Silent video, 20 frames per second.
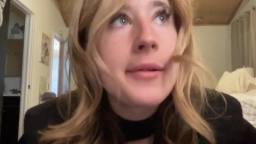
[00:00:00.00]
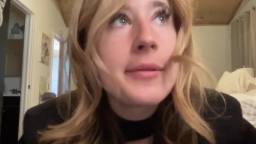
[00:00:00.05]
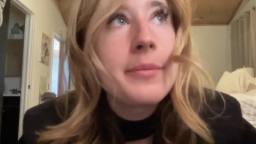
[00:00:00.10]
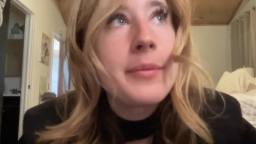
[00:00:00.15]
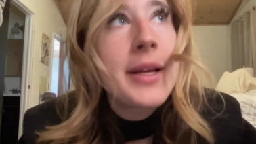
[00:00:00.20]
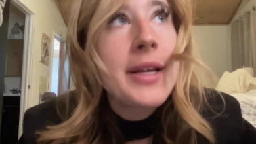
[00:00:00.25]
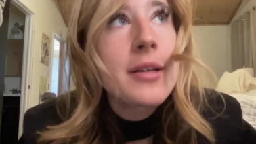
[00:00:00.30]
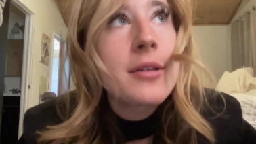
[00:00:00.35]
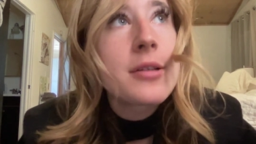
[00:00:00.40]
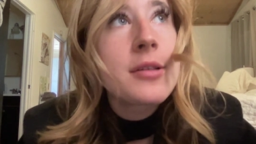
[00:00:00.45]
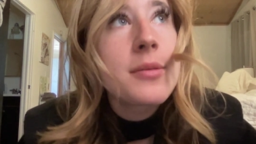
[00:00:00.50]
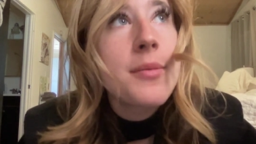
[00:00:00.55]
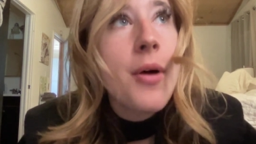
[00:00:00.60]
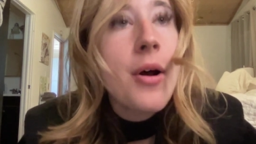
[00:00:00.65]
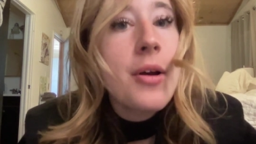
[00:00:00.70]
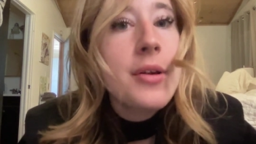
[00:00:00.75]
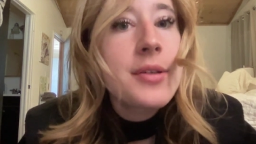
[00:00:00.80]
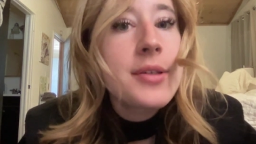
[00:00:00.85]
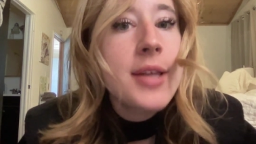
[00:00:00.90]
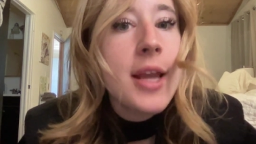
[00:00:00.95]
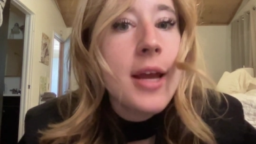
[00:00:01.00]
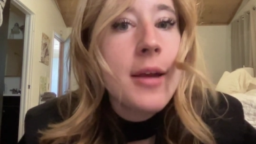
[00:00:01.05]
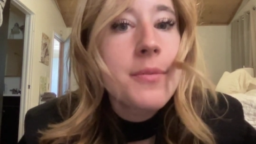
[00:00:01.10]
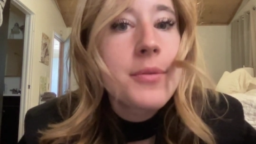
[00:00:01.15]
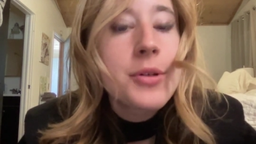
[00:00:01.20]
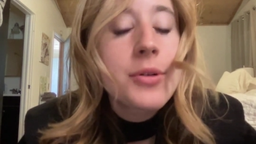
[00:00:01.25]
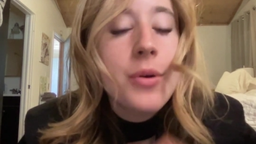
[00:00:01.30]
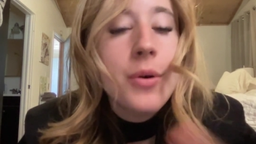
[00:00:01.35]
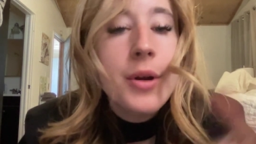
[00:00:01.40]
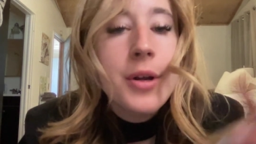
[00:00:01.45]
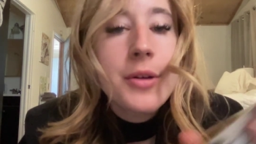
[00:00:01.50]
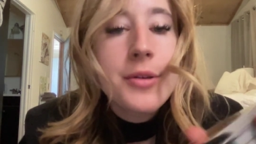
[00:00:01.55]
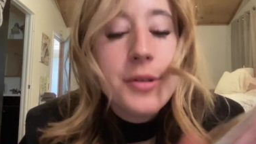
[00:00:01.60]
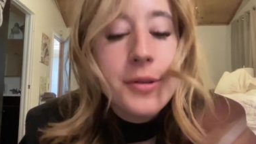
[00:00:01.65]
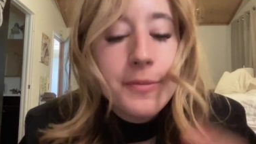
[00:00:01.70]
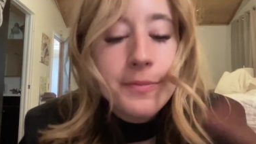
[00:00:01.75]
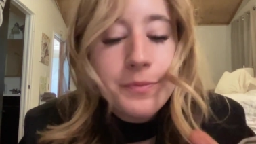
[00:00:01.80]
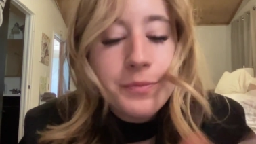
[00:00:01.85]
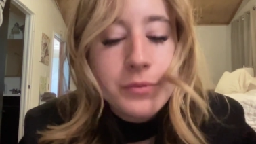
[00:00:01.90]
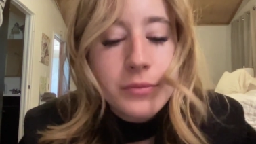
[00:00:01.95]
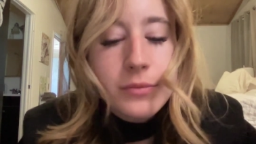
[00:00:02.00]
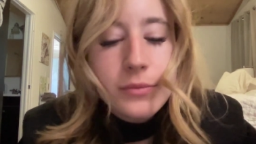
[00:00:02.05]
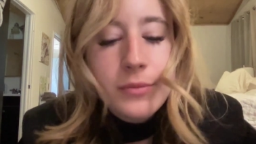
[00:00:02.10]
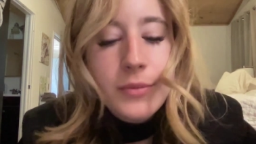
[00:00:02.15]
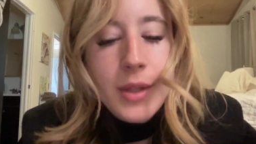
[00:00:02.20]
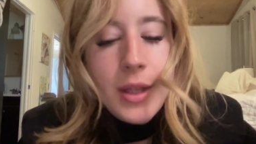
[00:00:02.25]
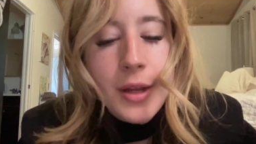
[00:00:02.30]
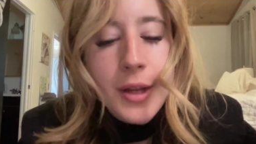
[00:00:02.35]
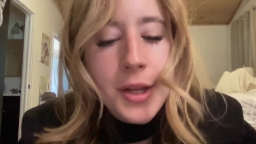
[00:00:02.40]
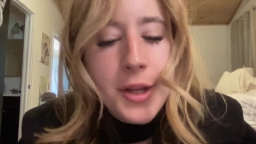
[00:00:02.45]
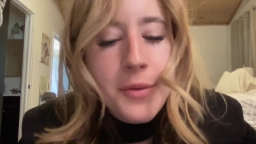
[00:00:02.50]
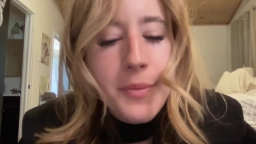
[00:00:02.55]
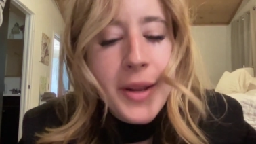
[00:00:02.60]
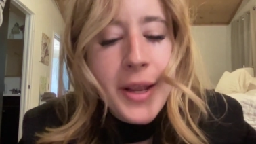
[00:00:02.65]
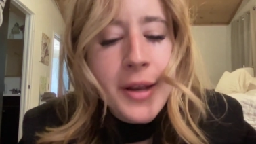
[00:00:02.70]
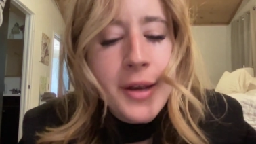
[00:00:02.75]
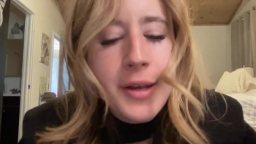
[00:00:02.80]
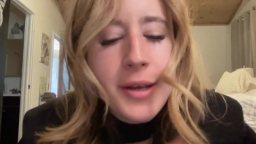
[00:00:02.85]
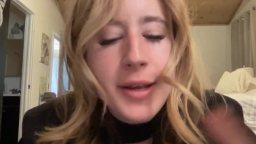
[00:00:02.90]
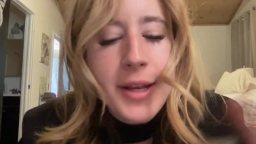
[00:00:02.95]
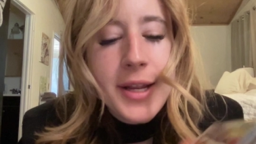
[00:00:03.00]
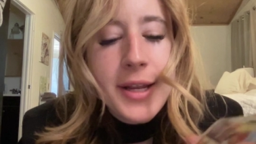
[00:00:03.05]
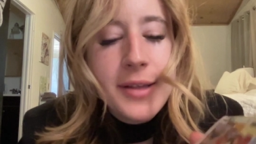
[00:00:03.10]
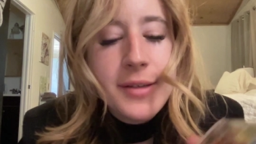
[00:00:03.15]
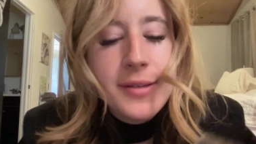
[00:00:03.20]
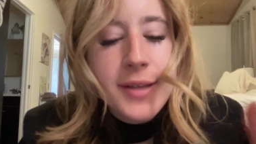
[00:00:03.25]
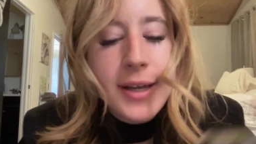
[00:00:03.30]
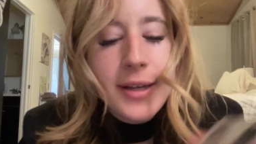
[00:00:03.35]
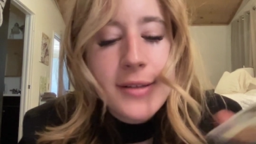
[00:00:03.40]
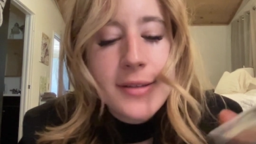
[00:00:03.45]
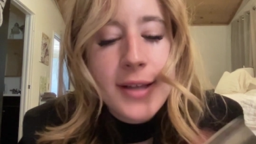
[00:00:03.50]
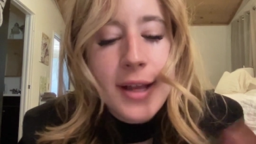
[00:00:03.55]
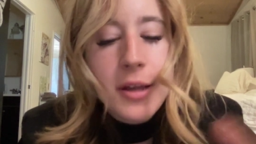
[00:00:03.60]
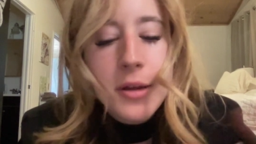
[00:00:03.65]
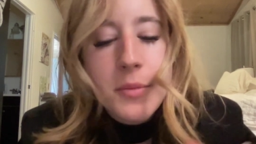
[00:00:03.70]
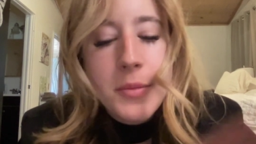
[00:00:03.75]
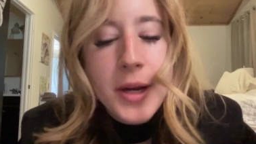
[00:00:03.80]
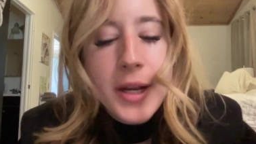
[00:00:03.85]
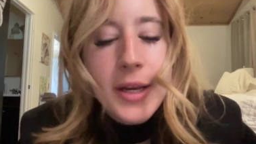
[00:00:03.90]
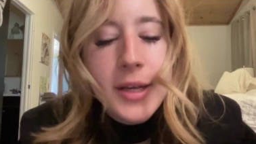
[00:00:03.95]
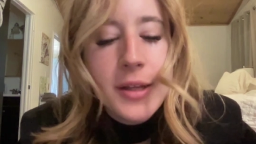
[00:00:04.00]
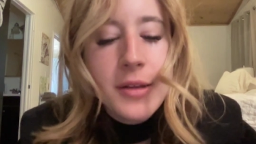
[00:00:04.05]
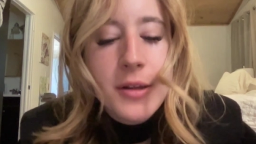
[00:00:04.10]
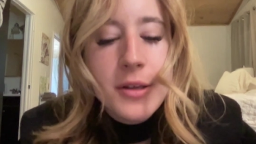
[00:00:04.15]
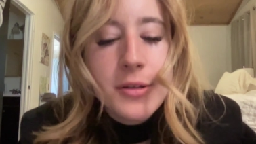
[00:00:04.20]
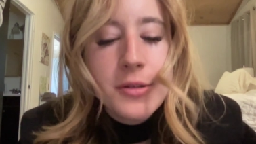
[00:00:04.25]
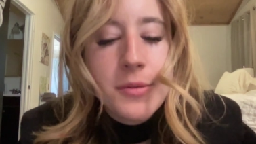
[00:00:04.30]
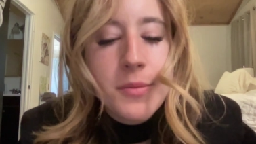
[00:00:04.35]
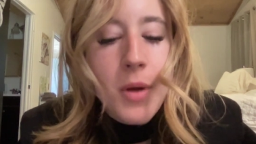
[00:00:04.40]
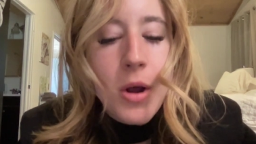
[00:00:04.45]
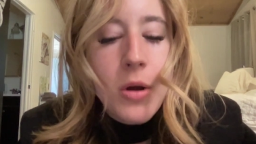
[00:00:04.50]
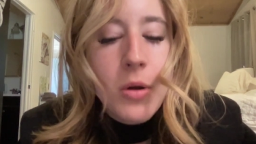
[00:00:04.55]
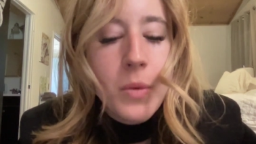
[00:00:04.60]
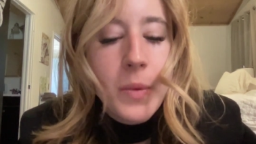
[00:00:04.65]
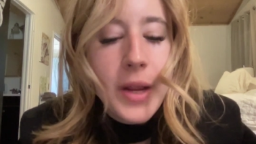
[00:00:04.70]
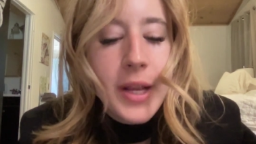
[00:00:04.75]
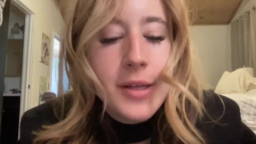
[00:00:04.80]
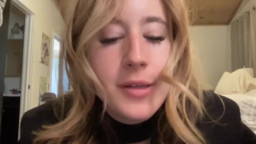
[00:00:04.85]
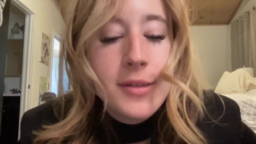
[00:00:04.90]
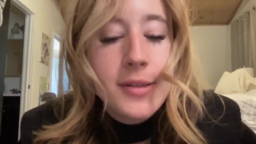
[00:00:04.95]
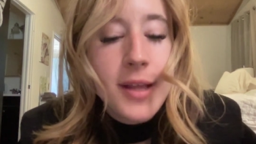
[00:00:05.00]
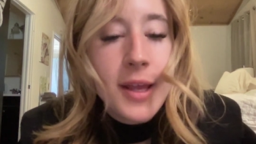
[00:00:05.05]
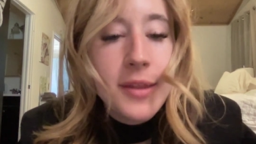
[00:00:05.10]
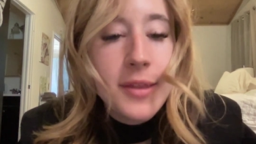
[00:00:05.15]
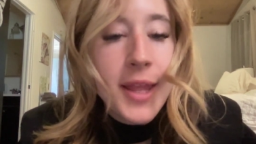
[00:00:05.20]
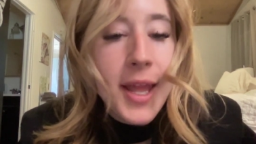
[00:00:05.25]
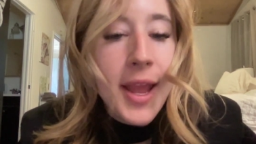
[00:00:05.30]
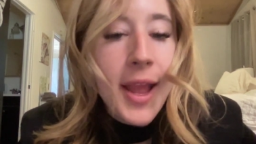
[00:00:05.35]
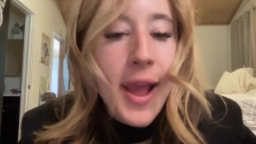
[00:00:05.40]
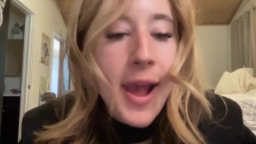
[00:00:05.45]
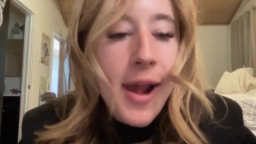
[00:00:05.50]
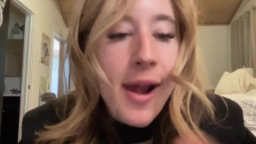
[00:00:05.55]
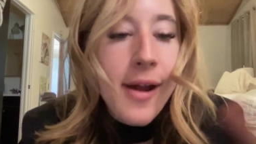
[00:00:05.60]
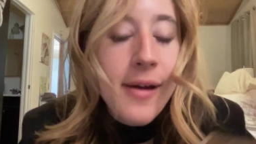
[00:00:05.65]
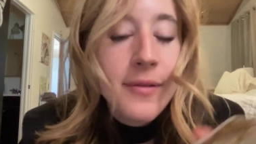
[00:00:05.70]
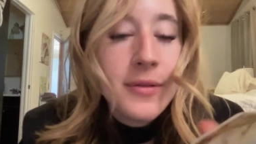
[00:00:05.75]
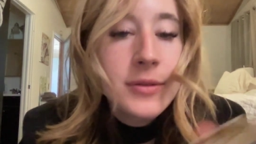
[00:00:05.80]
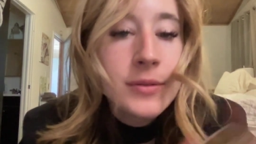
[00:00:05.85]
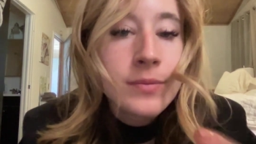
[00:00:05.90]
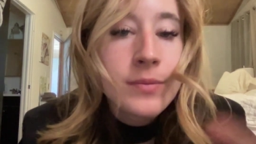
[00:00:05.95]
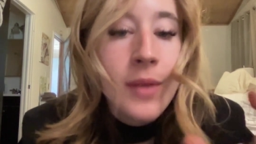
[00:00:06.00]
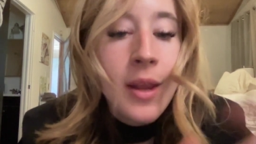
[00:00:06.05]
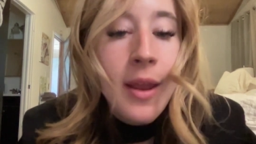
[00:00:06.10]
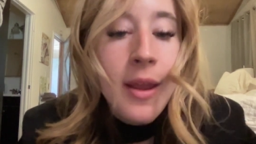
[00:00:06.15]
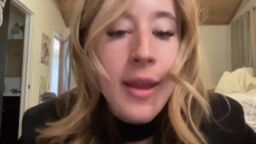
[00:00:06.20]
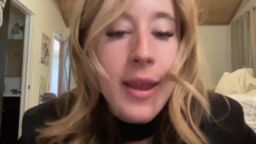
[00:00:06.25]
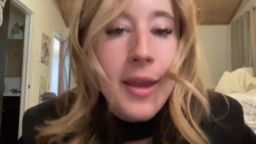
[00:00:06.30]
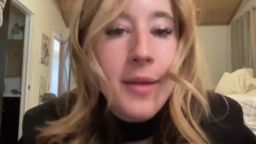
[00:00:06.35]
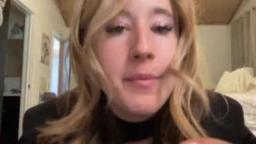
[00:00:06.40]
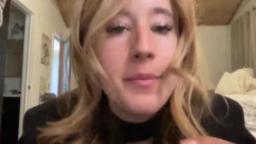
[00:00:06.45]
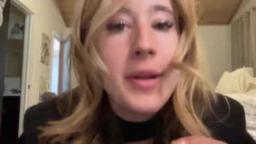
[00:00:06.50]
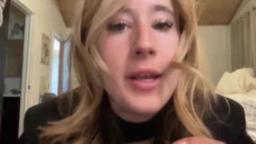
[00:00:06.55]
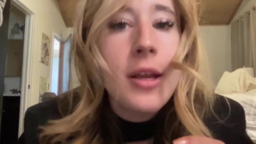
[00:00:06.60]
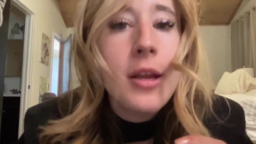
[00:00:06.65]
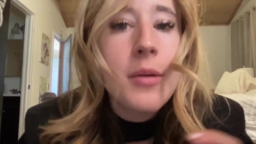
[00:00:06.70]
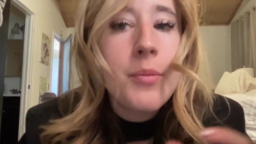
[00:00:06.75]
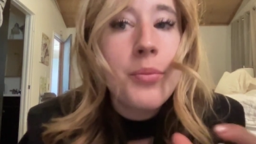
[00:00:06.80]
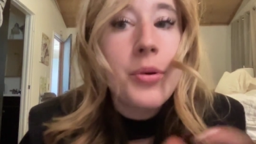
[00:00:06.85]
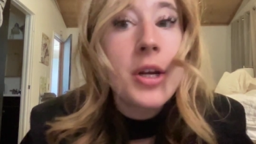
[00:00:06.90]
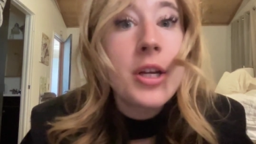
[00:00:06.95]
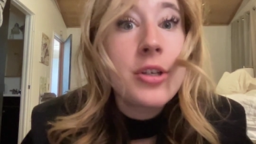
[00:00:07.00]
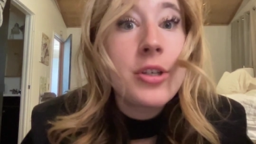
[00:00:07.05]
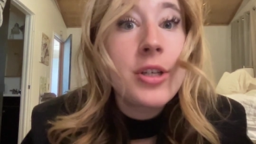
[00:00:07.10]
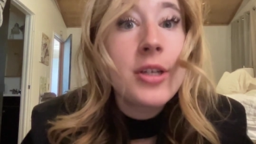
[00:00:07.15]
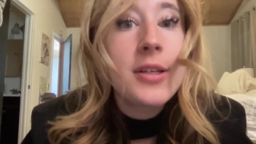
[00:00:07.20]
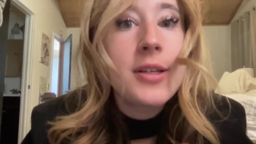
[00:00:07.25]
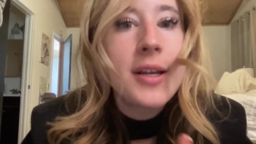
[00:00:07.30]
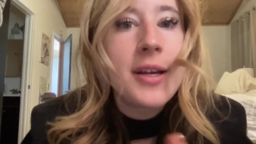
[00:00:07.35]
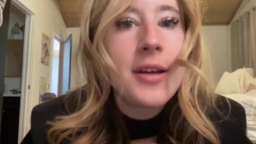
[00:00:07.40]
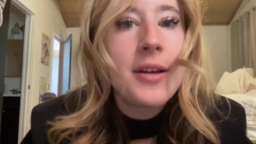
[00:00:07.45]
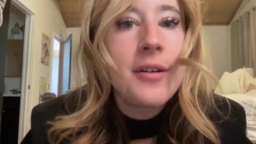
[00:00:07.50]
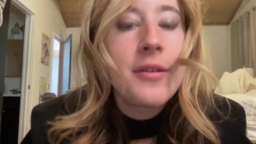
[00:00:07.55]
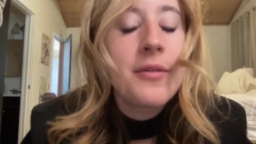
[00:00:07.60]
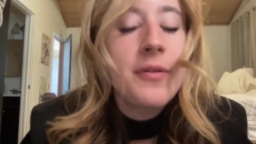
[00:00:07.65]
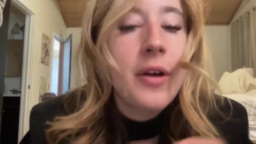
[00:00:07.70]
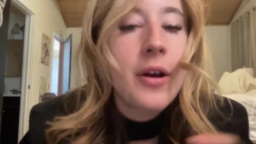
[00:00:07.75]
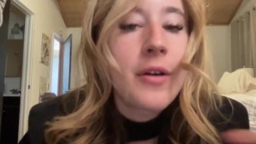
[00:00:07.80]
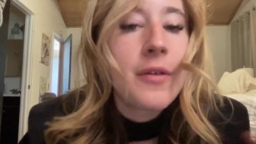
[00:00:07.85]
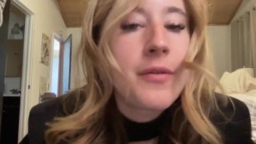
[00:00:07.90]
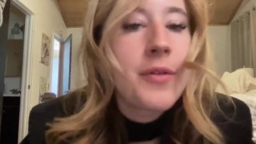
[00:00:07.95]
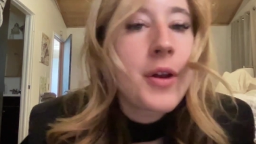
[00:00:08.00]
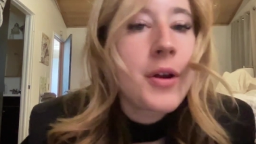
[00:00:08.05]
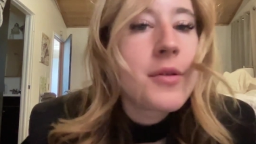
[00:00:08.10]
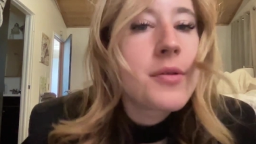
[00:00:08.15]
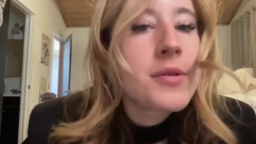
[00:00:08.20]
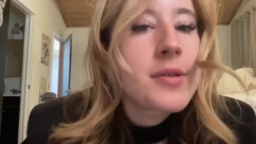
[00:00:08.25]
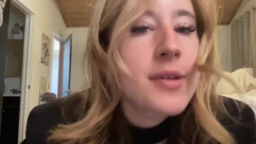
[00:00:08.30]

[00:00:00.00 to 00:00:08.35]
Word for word: makes small steps towards humanity is like celebrating the small wins that they have and being appreciative of those